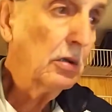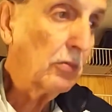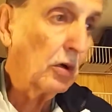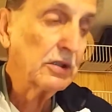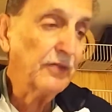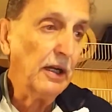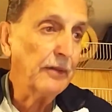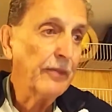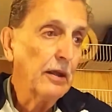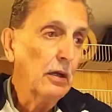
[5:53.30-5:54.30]
Works
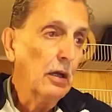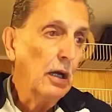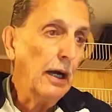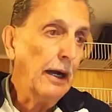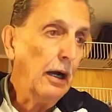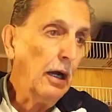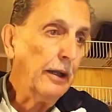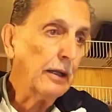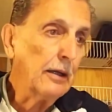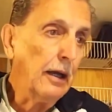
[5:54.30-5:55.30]
fine.
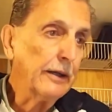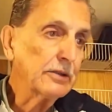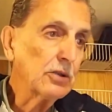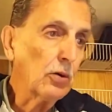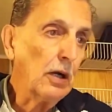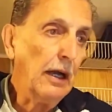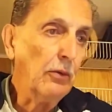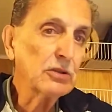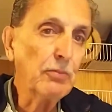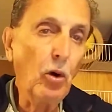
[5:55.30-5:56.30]
Ionic Dinosaur, I
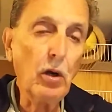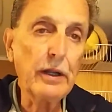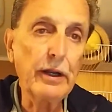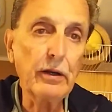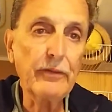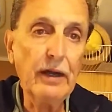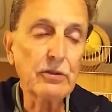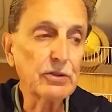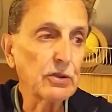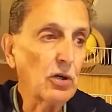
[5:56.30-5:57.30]
was born here. That
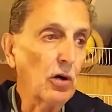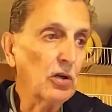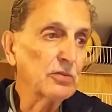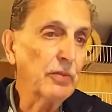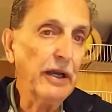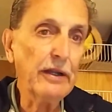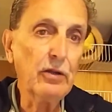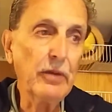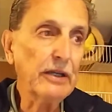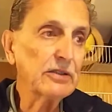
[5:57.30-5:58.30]
was in Carlsbad,
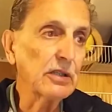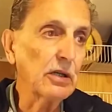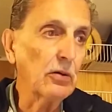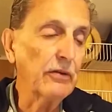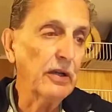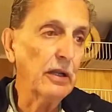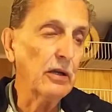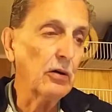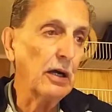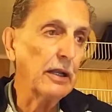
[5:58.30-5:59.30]
New Mexico, a
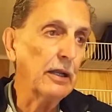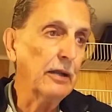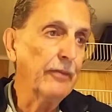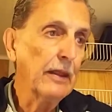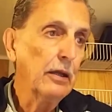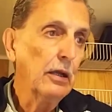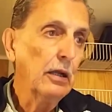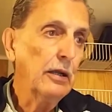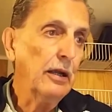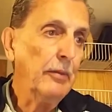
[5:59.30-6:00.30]
video I did.
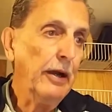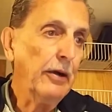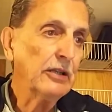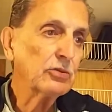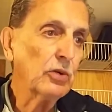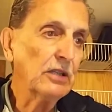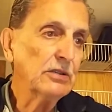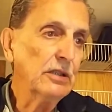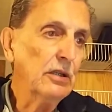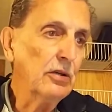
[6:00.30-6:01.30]
Tim Harris,
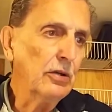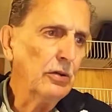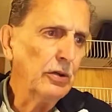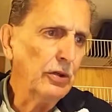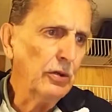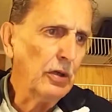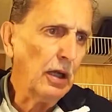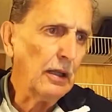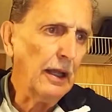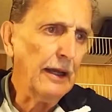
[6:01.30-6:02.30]
Rusty, do you
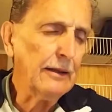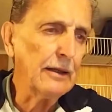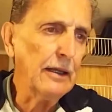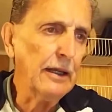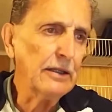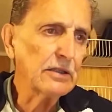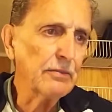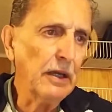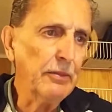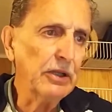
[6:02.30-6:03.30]
not like the East,
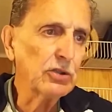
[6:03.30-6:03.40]
maybe